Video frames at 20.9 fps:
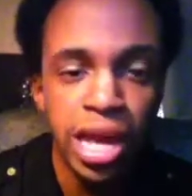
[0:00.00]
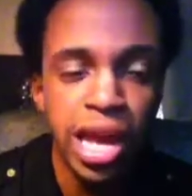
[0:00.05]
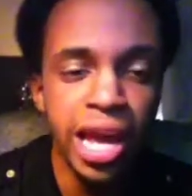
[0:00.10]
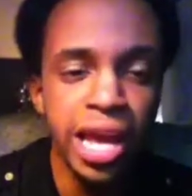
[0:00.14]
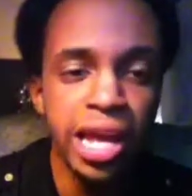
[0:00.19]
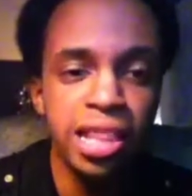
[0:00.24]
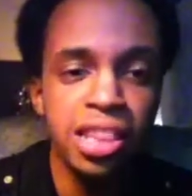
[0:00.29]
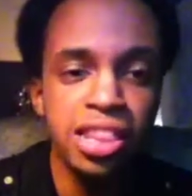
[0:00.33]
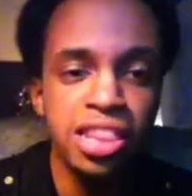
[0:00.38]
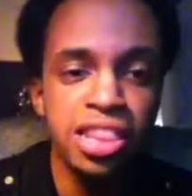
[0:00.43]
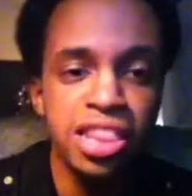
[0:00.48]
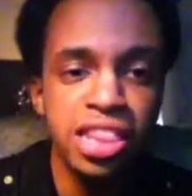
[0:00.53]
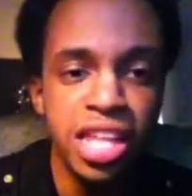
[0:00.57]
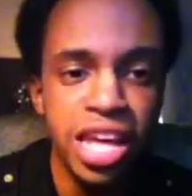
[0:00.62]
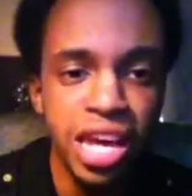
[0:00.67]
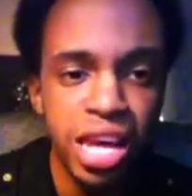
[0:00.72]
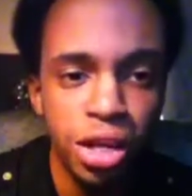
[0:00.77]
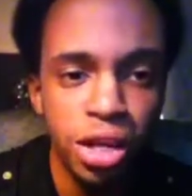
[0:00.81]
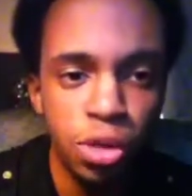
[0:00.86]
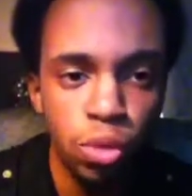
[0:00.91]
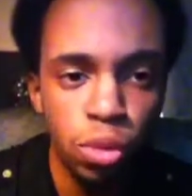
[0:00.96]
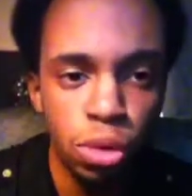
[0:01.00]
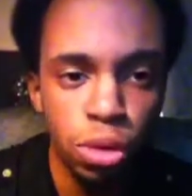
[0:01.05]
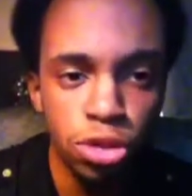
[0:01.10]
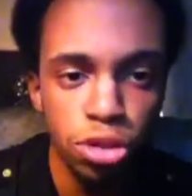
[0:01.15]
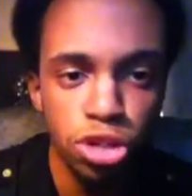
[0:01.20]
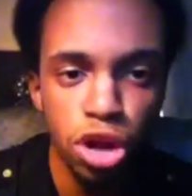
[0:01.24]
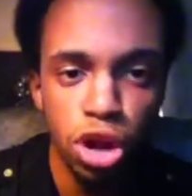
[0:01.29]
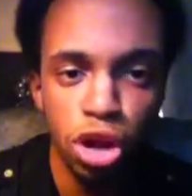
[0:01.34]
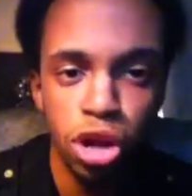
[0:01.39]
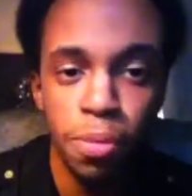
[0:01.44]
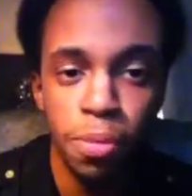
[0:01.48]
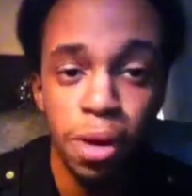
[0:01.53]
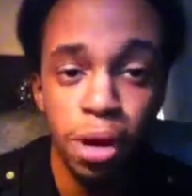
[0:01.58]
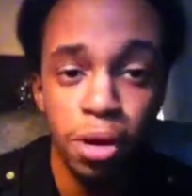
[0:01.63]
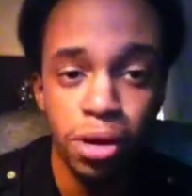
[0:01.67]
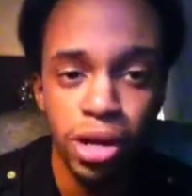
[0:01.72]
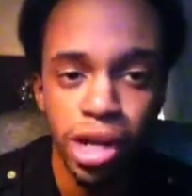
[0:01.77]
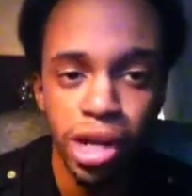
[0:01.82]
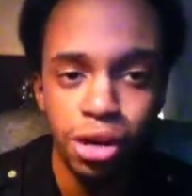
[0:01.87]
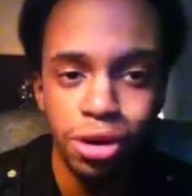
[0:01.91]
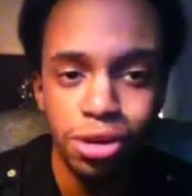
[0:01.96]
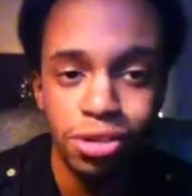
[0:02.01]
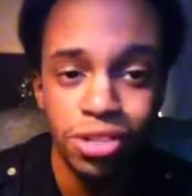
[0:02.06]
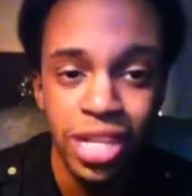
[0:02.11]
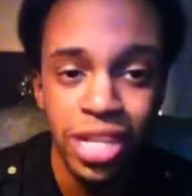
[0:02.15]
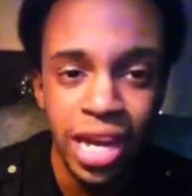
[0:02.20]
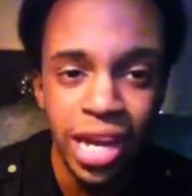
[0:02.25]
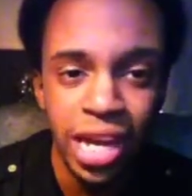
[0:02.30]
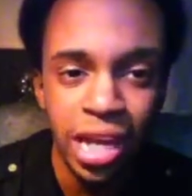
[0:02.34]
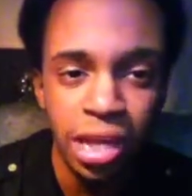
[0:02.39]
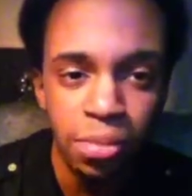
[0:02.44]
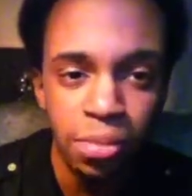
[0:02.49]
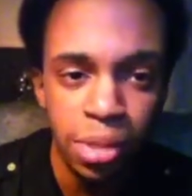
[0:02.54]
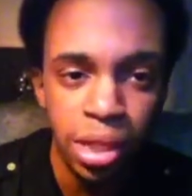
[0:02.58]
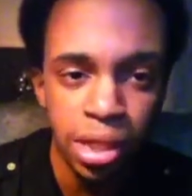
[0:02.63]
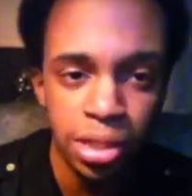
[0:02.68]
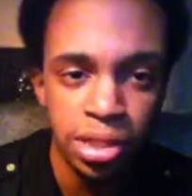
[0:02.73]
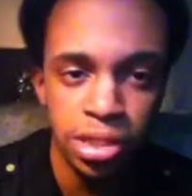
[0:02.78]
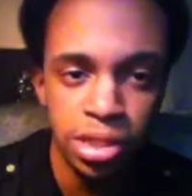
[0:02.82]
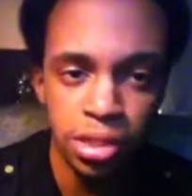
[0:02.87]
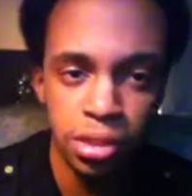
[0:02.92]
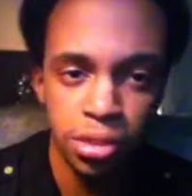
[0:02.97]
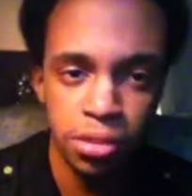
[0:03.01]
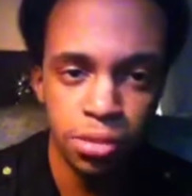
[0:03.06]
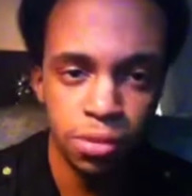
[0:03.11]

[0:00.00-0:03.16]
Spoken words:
and then we'll talk about entertainment.